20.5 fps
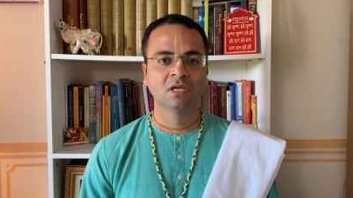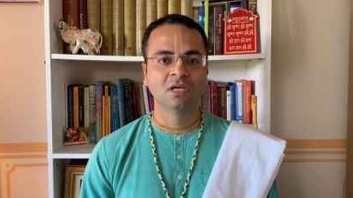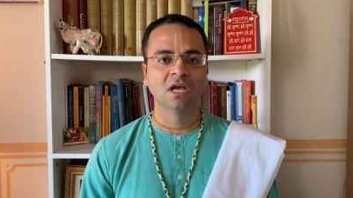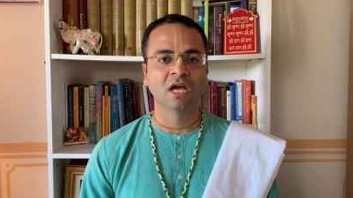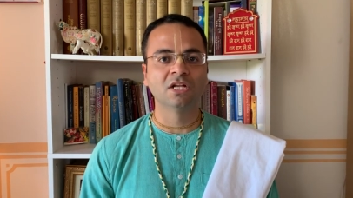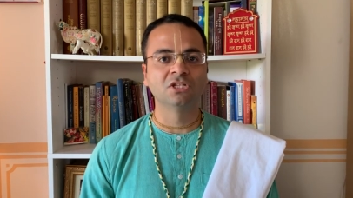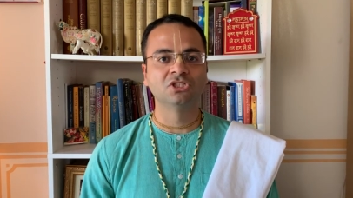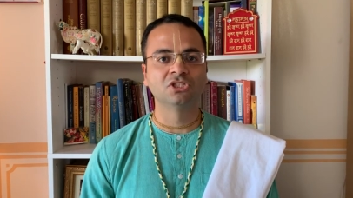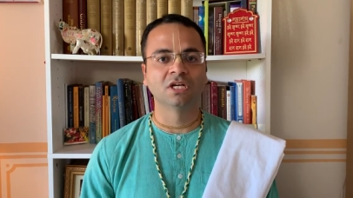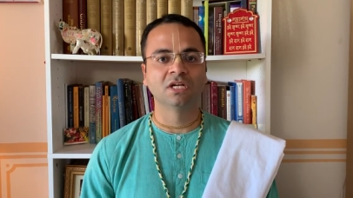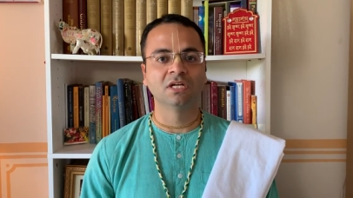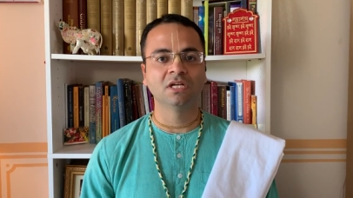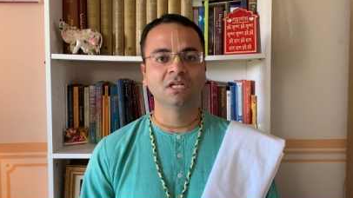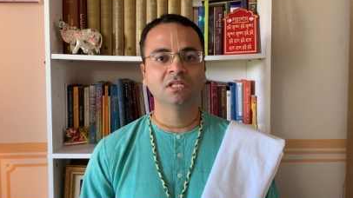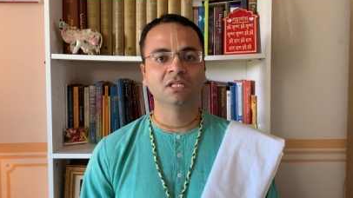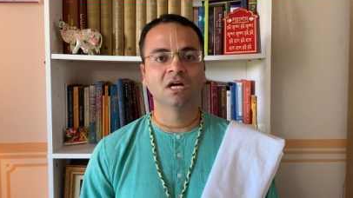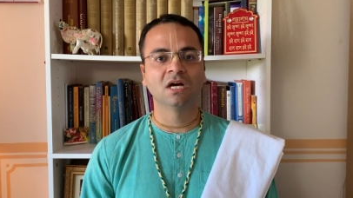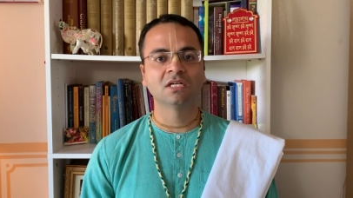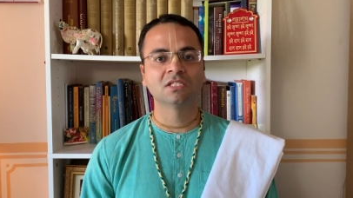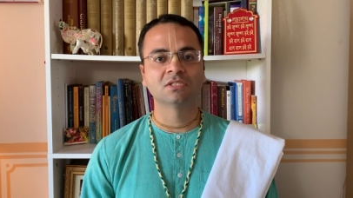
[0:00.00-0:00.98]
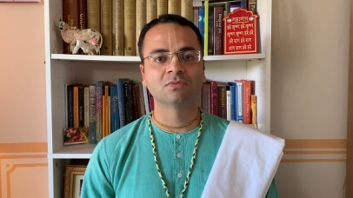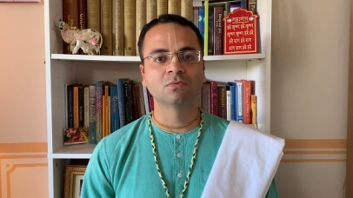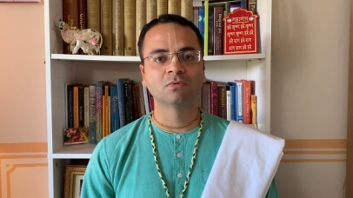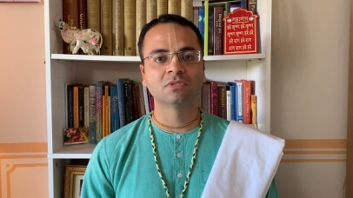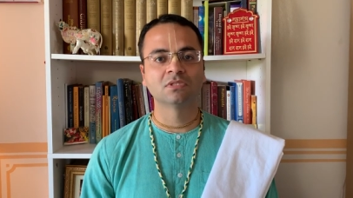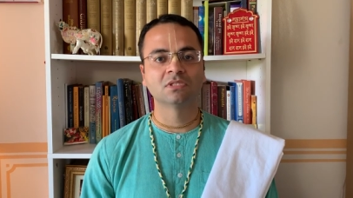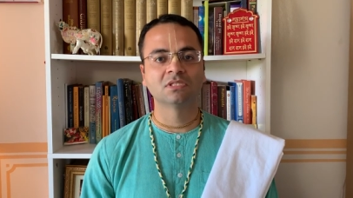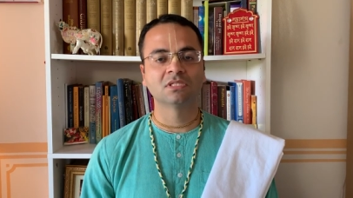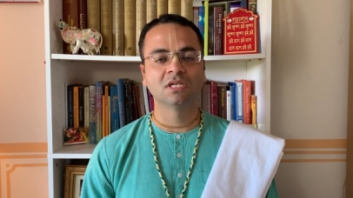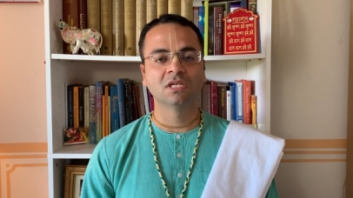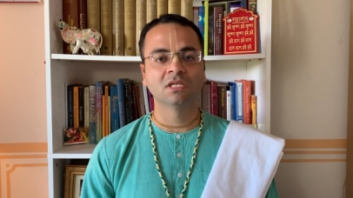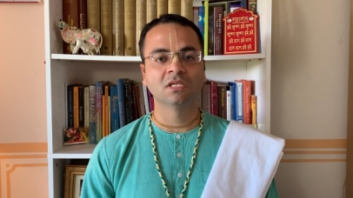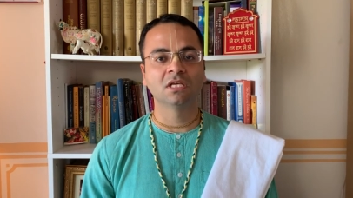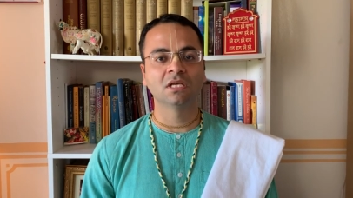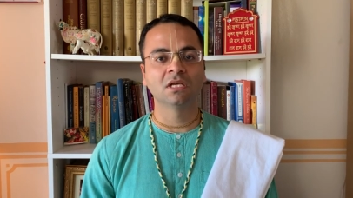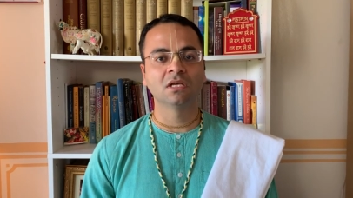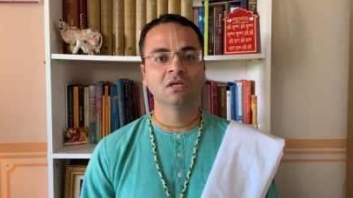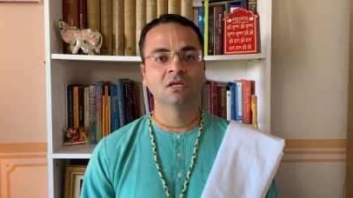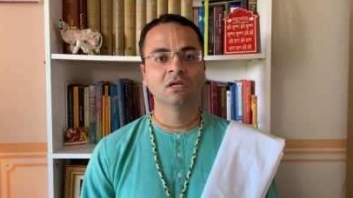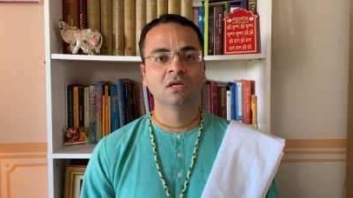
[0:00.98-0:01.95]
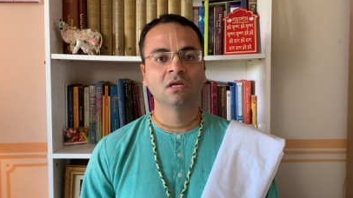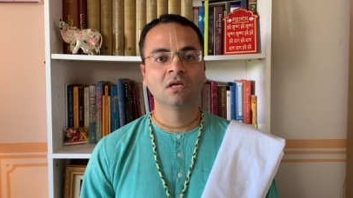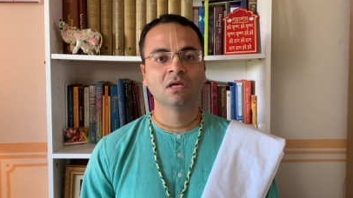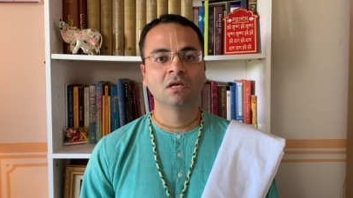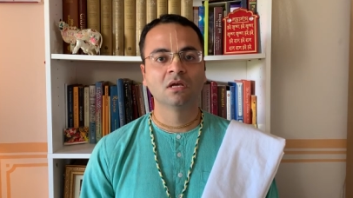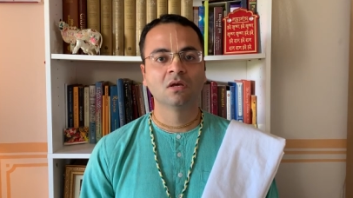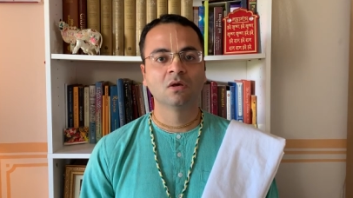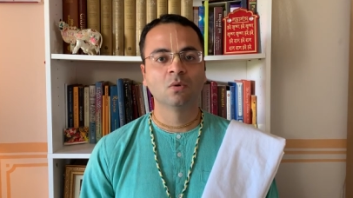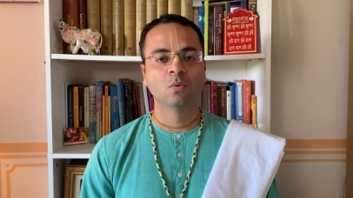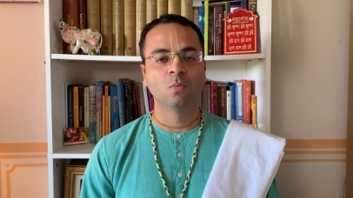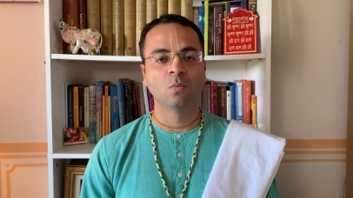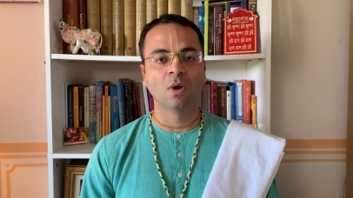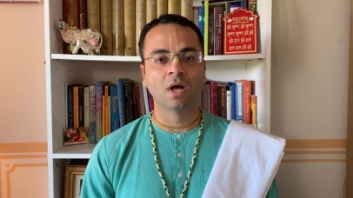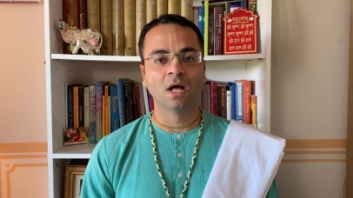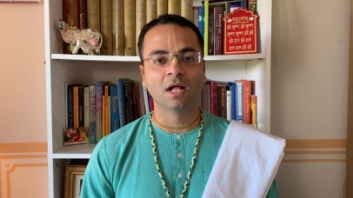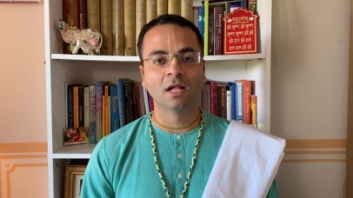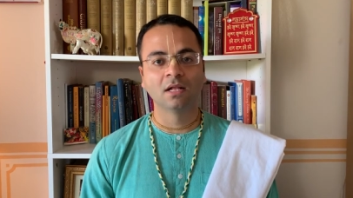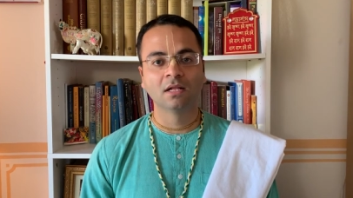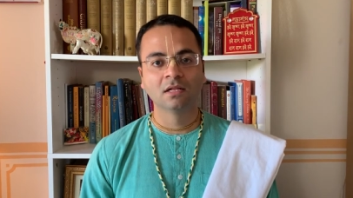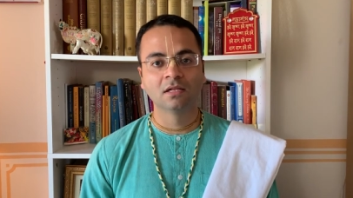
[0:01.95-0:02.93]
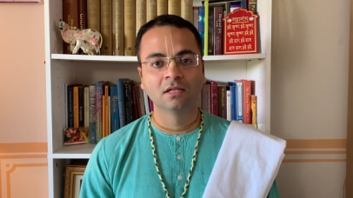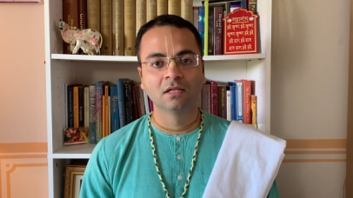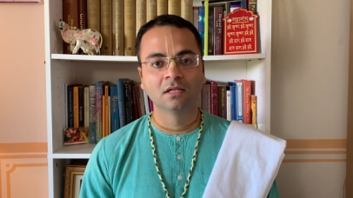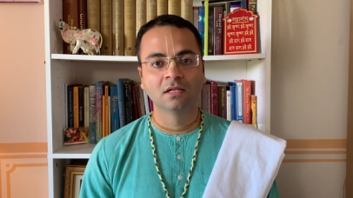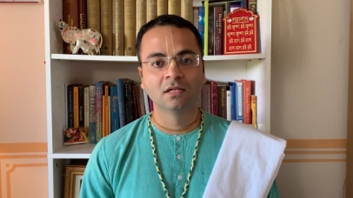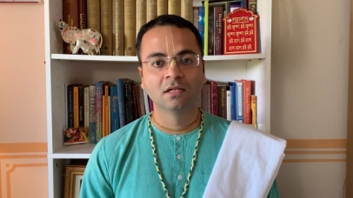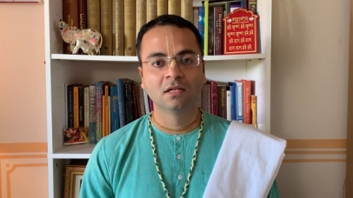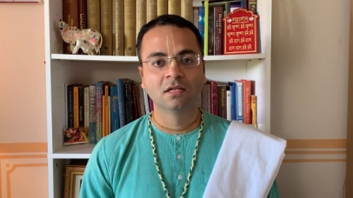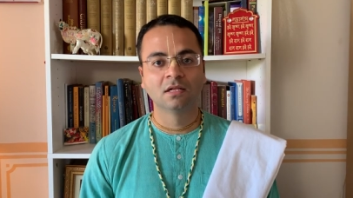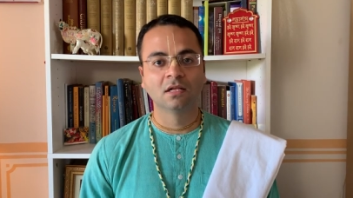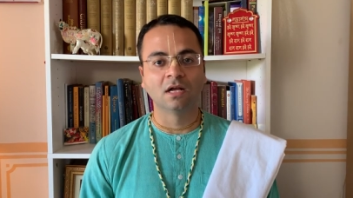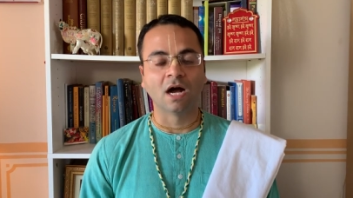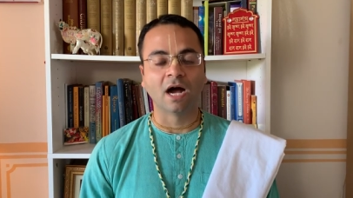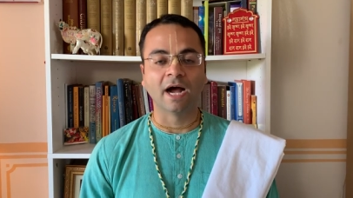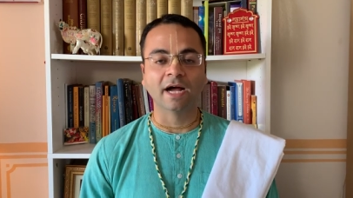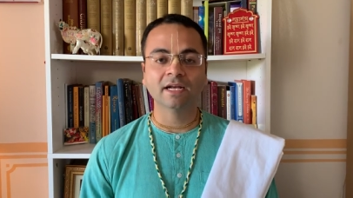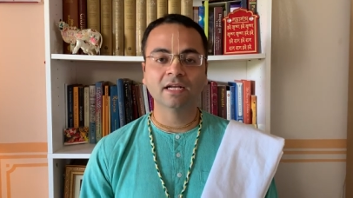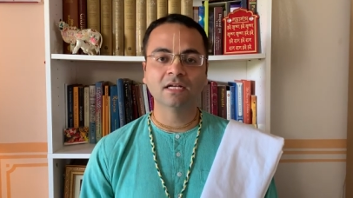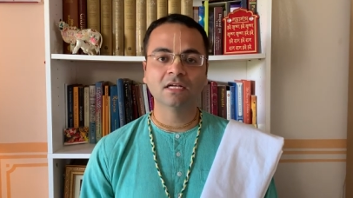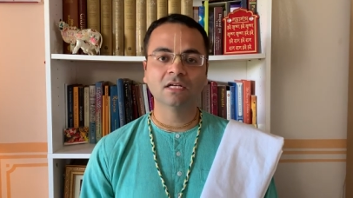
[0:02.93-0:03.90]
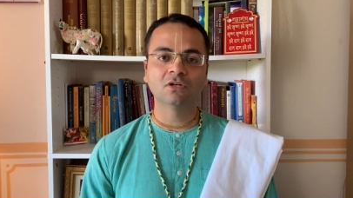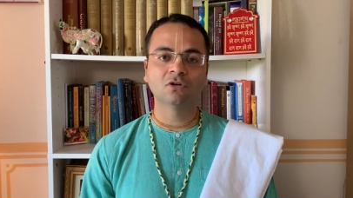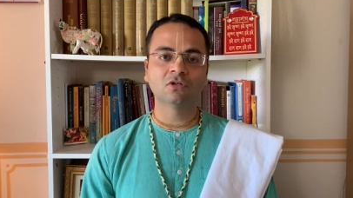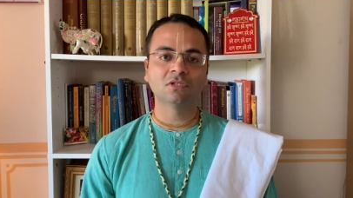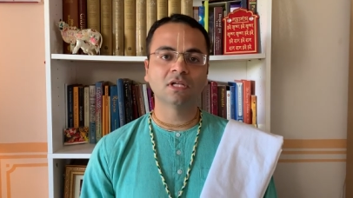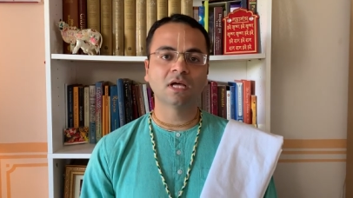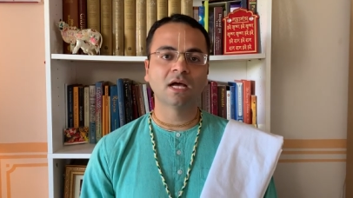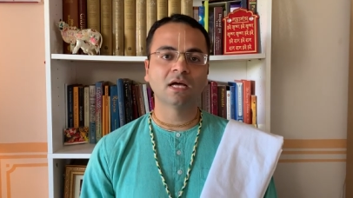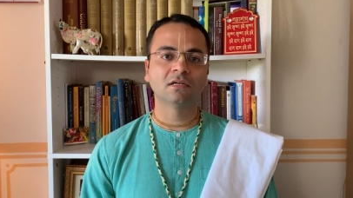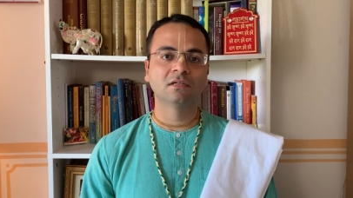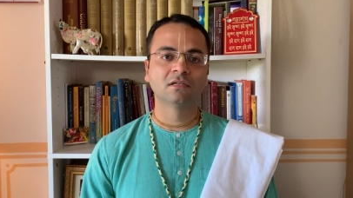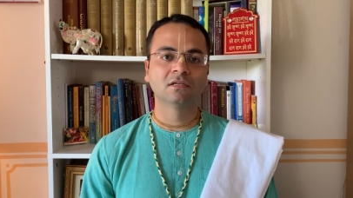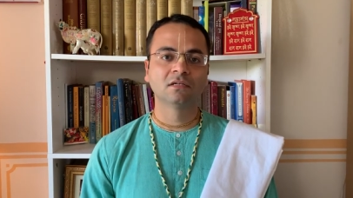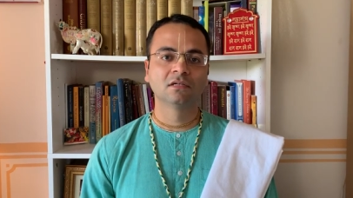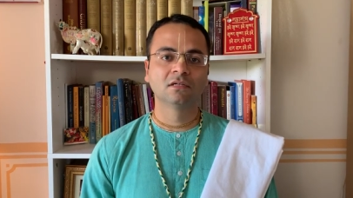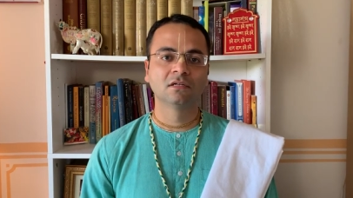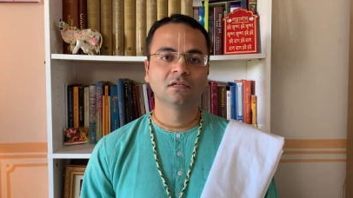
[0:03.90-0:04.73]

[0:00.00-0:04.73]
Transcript: And Chandidas was thinking, well, I didn't know that.